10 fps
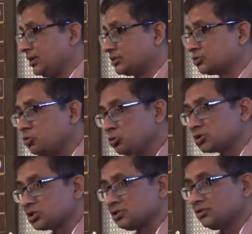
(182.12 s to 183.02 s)

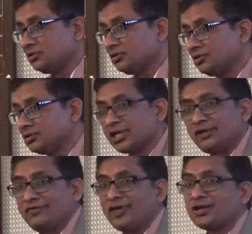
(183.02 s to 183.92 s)
schools.
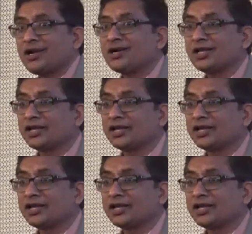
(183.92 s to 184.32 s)
See, we are not